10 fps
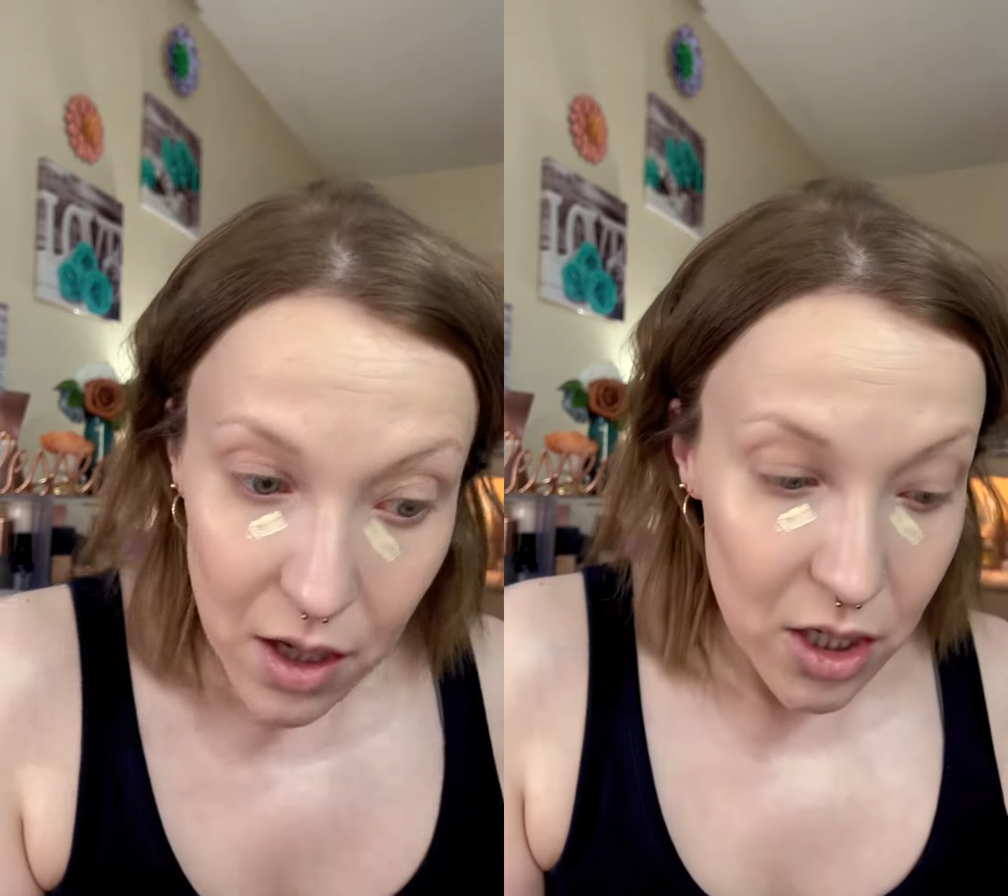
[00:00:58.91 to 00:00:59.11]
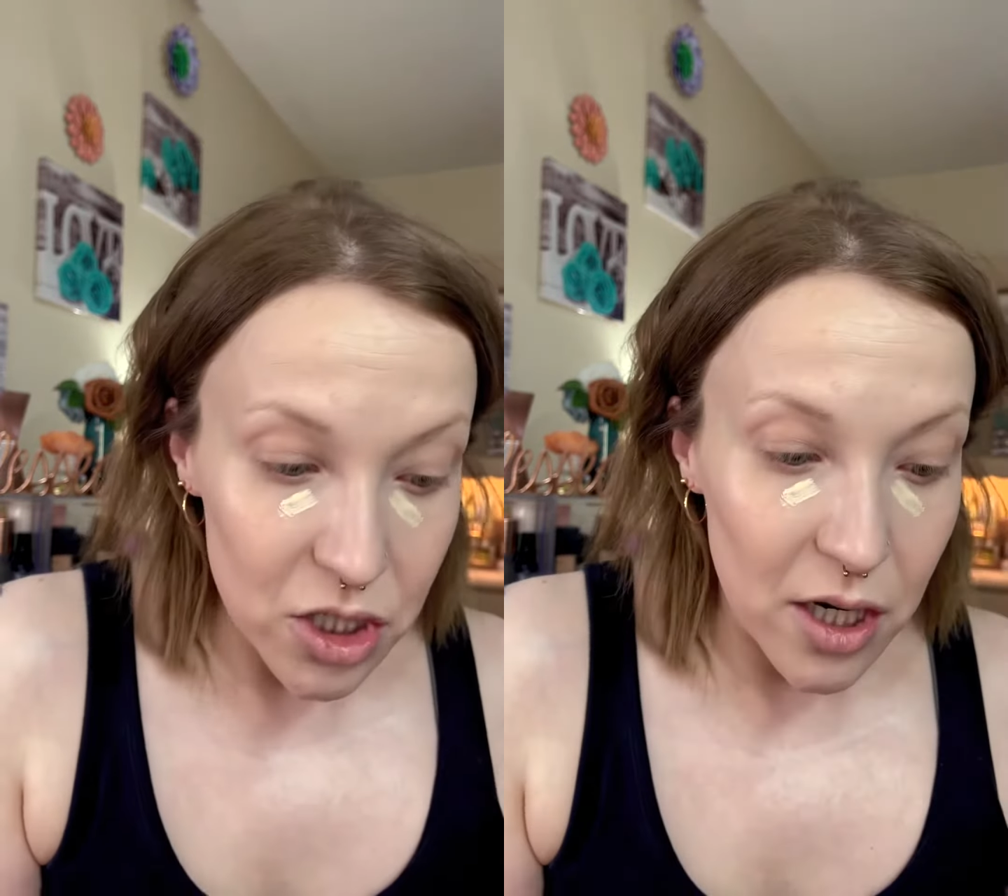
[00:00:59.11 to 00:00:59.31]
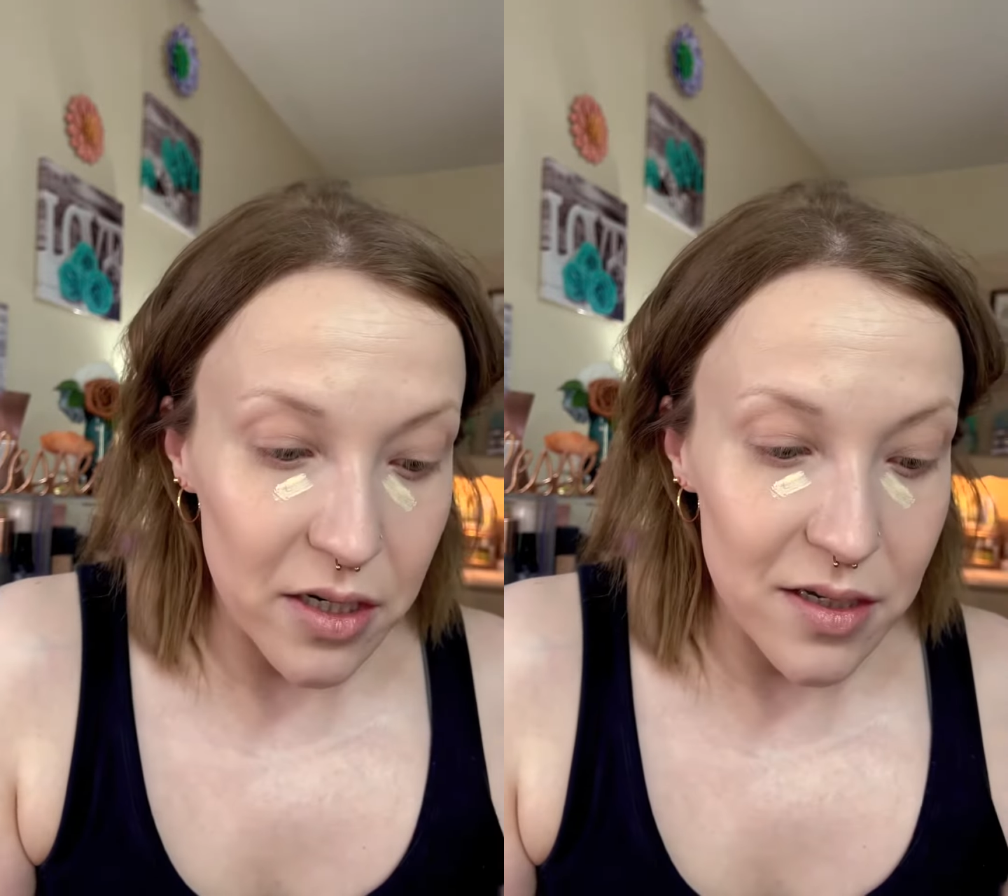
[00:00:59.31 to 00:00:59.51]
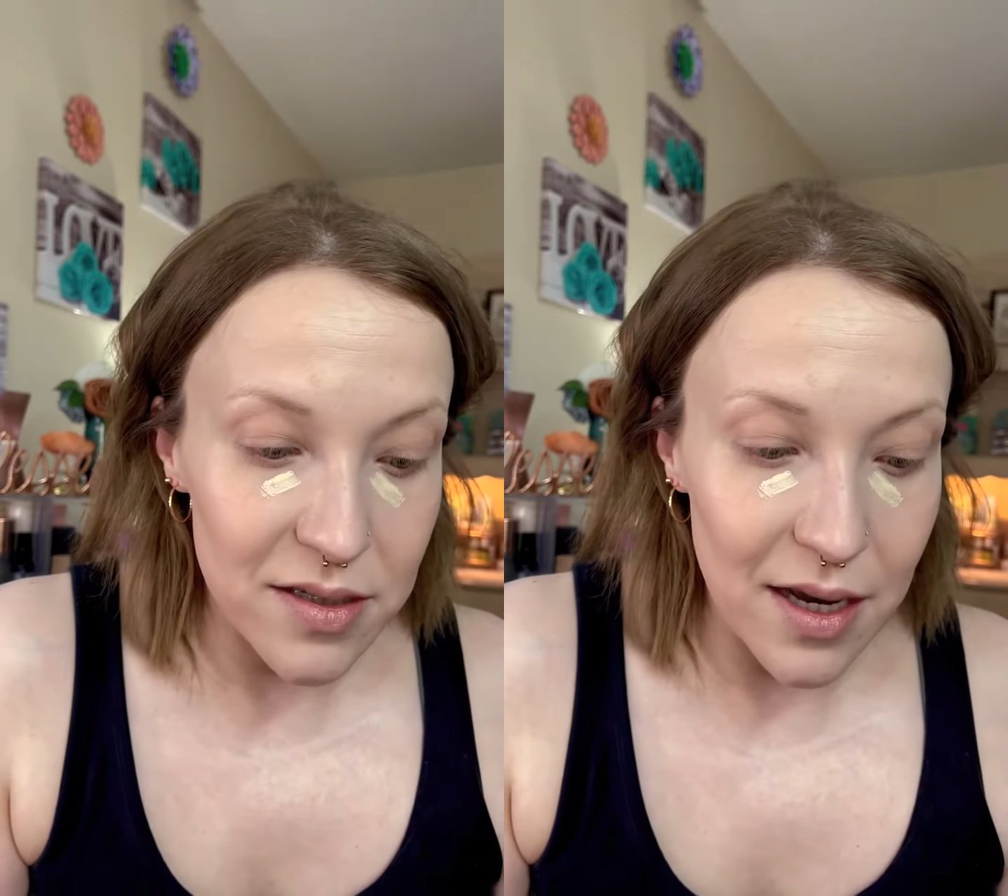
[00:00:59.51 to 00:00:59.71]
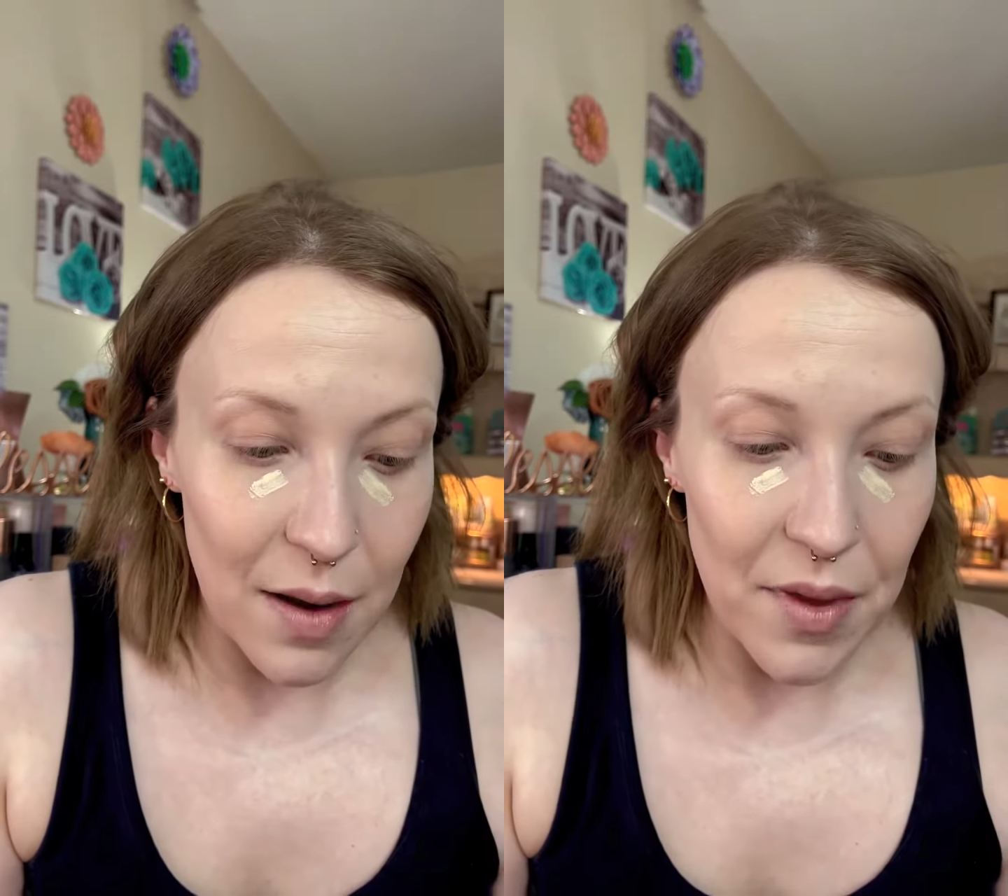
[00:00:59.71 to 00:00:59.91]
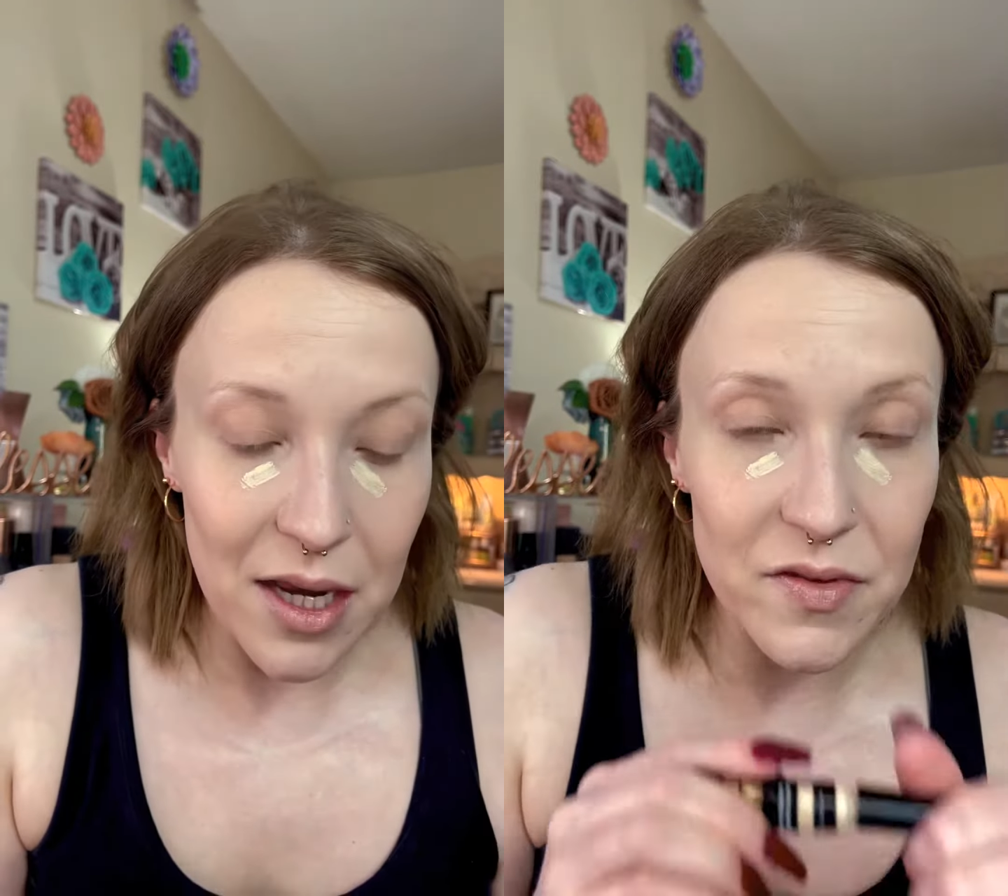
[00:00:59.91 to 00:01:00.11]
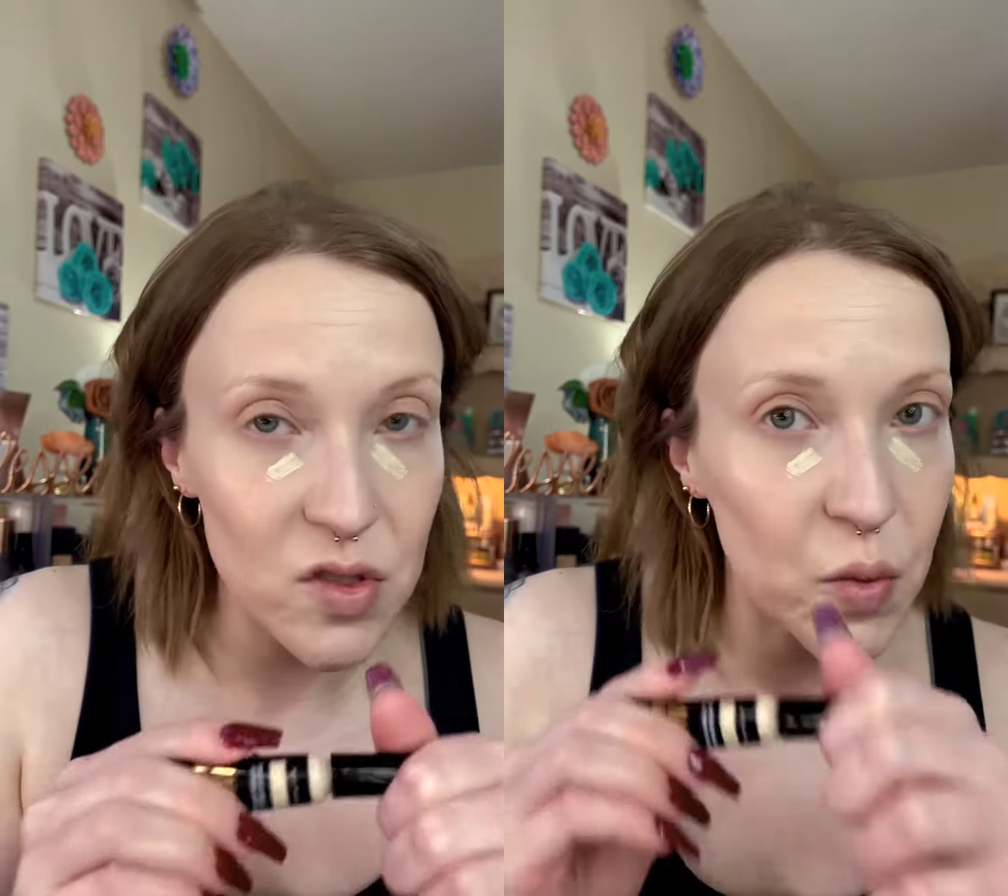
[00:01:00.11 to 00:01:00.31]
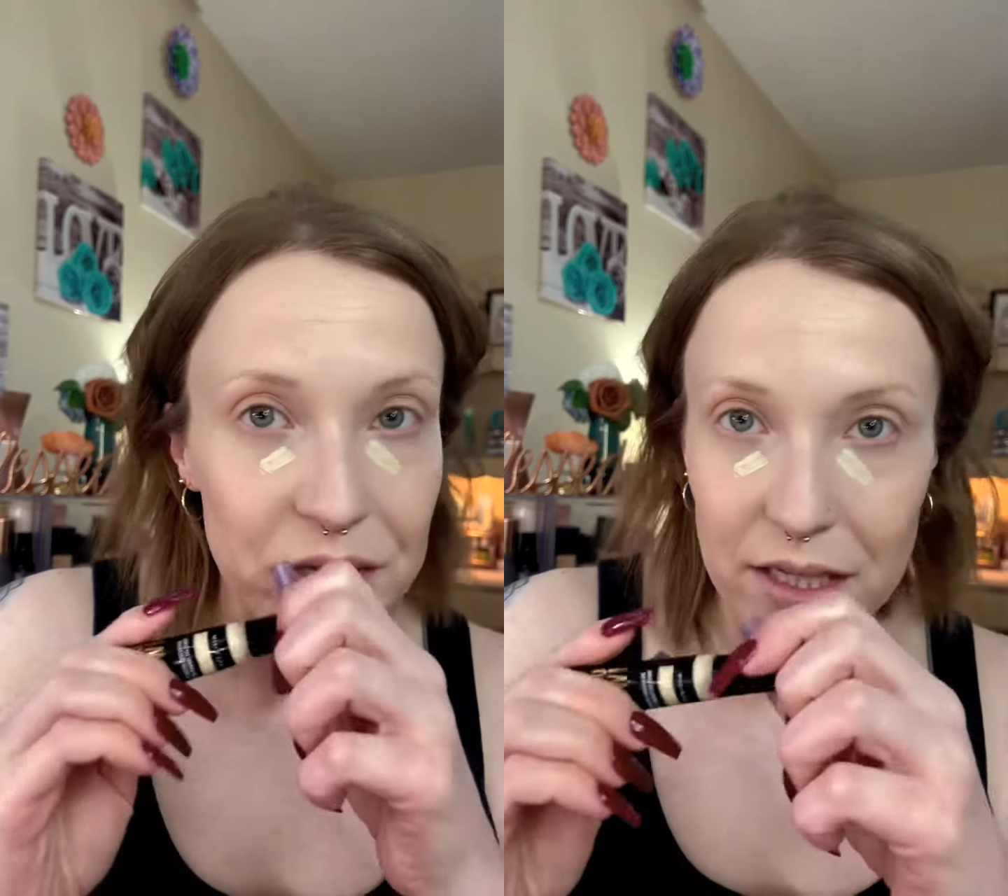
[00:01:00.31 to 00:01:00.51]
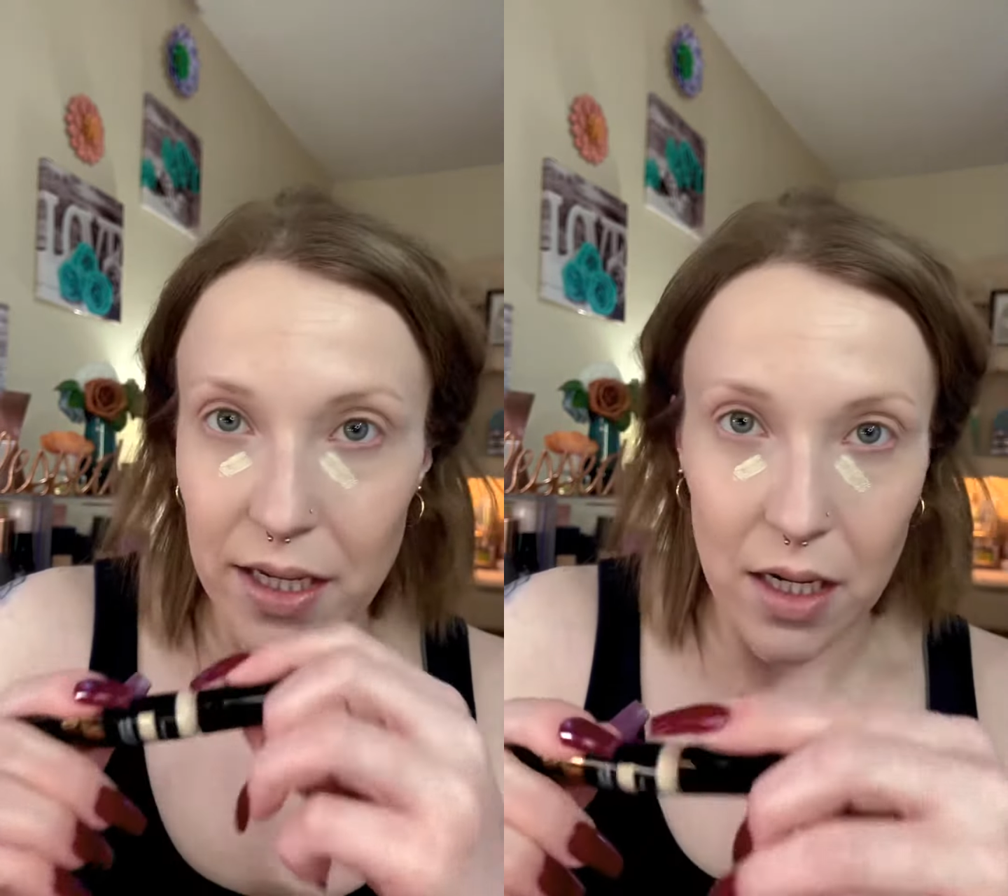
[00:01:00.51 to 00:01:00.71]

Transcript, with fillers: darkness, and I'm not even squeezing